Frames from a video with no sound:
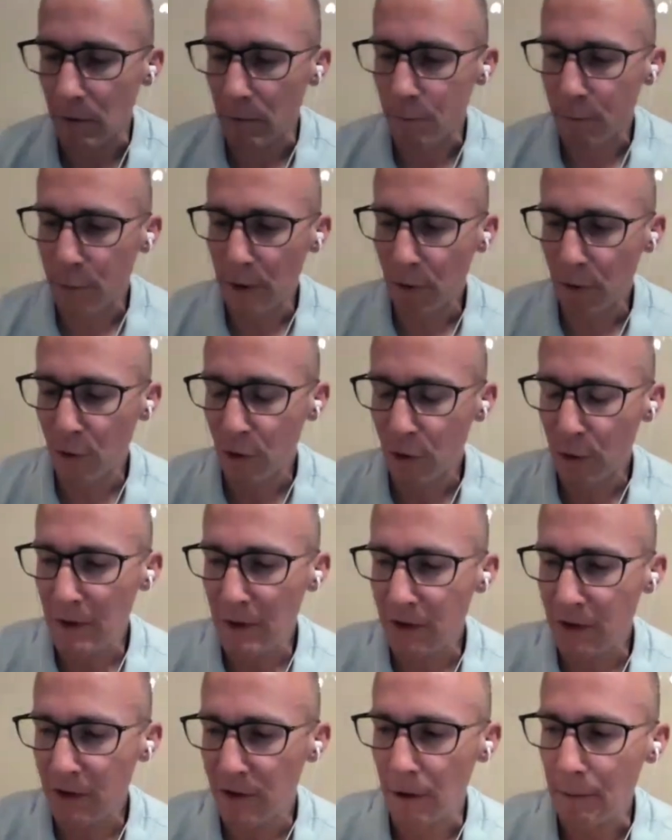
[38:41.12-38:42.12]

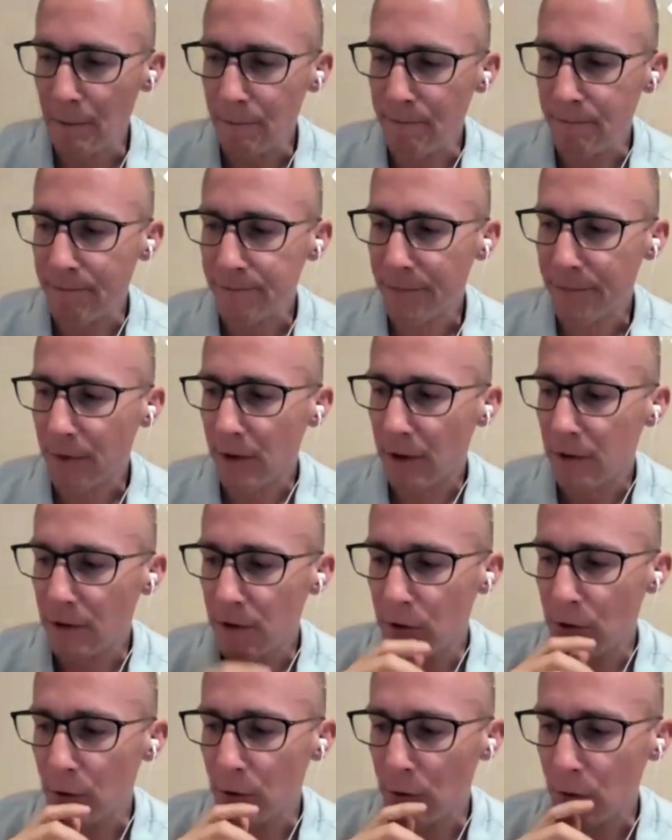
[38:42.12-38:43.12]
pilgrimage,
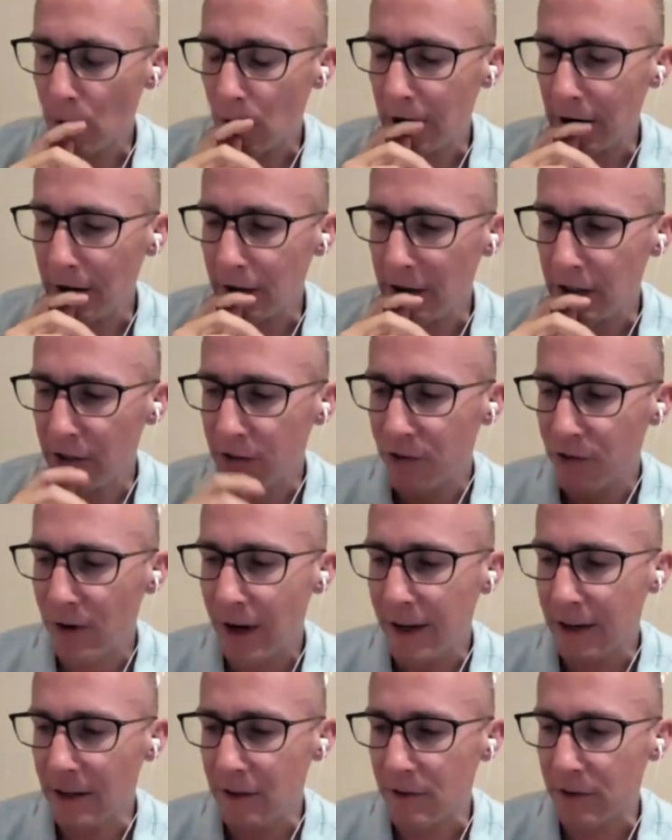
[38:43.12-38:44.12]
these
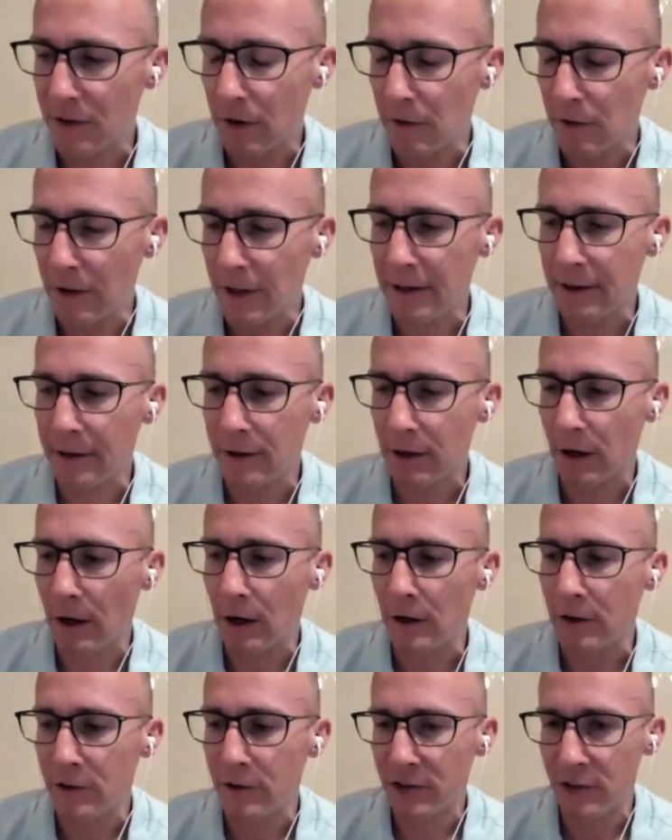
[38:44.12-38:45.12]
shrines like
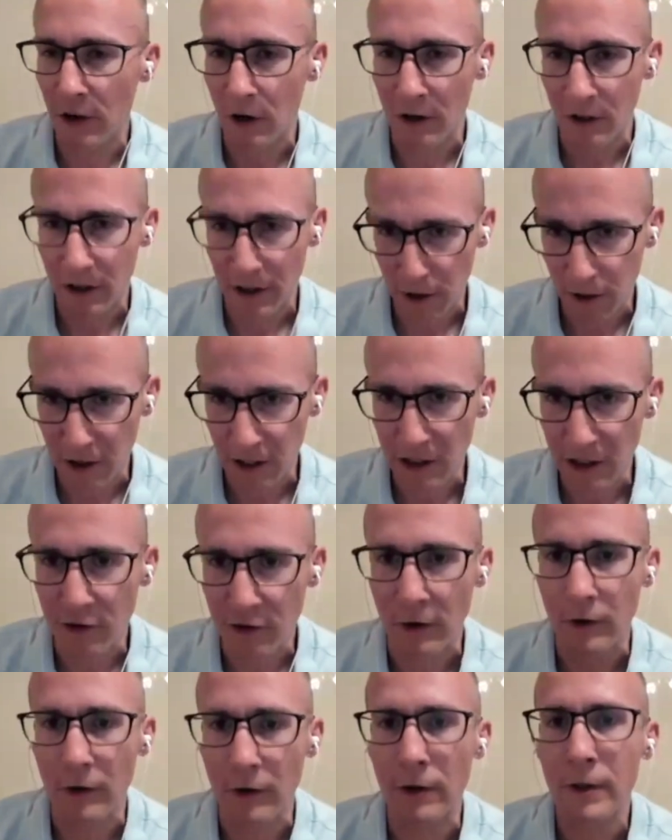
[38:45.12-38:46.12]
Chartres
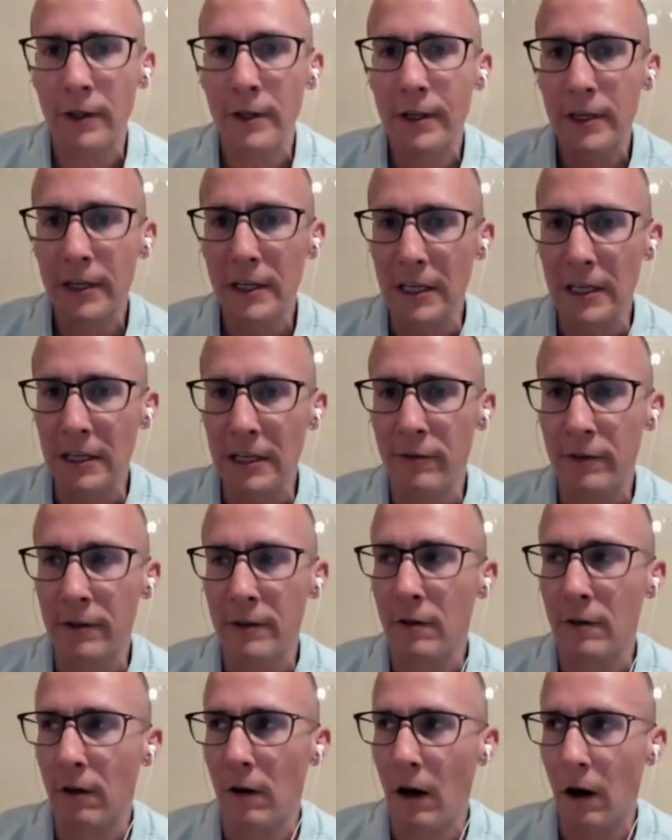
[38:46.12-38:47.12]
Cathedral,
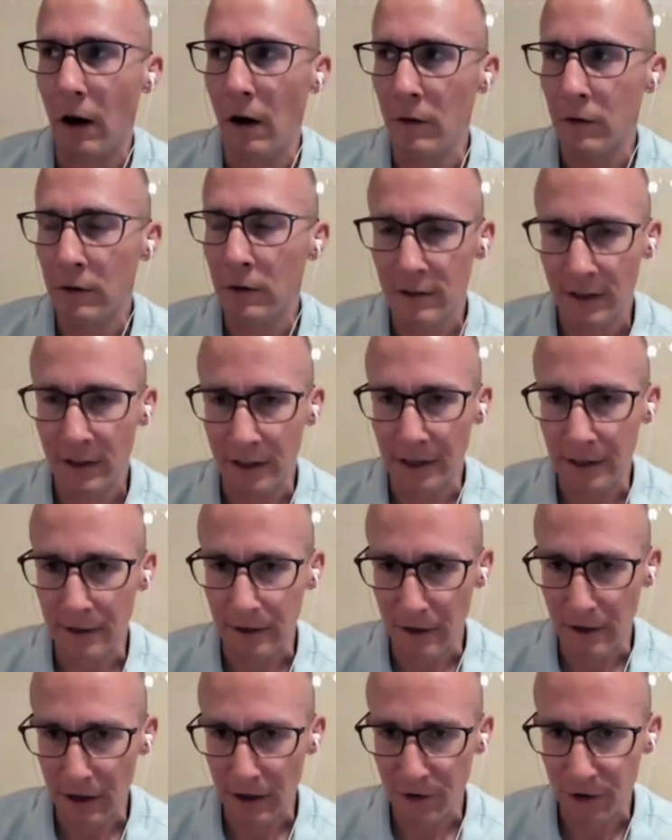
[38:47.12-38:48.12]
even Olotting
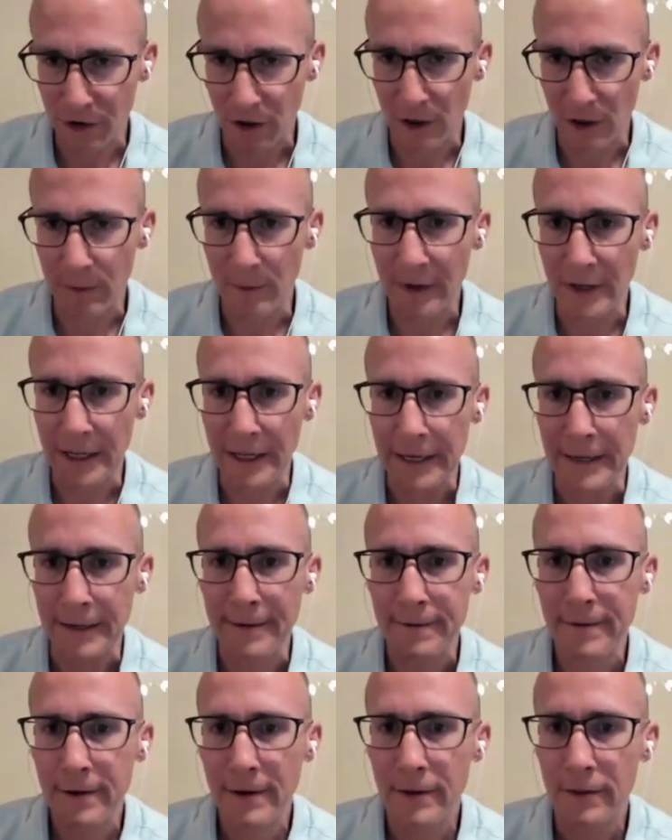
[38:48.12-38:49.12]
in Germany,
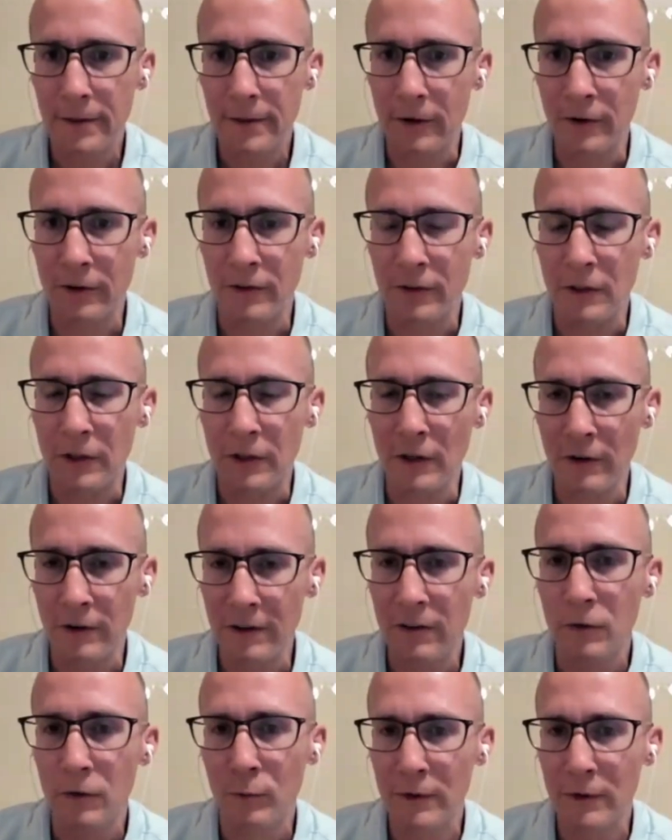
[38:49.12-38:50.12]
there is
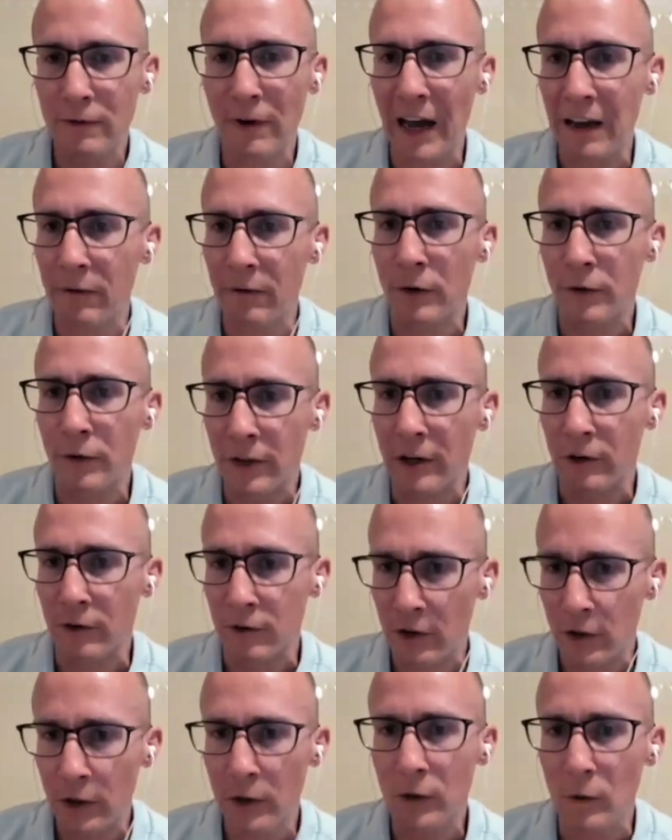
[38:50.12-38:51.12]
a revival there
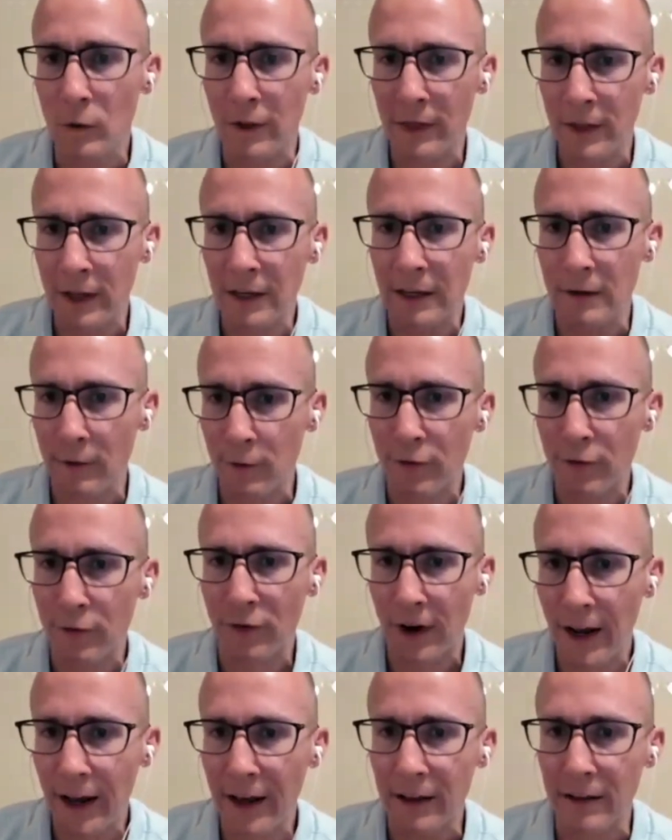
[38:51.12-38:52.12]
too. I think in
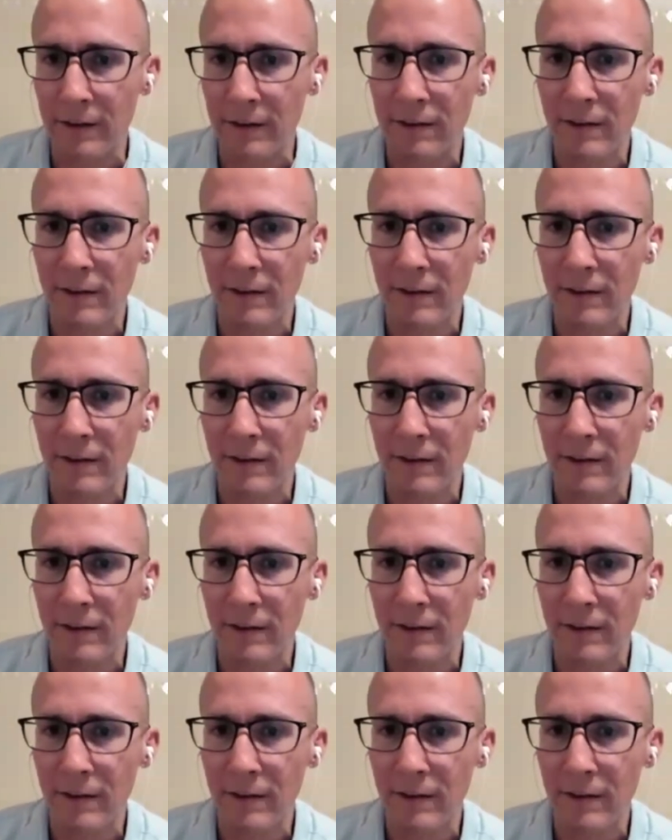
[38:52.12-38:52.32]
France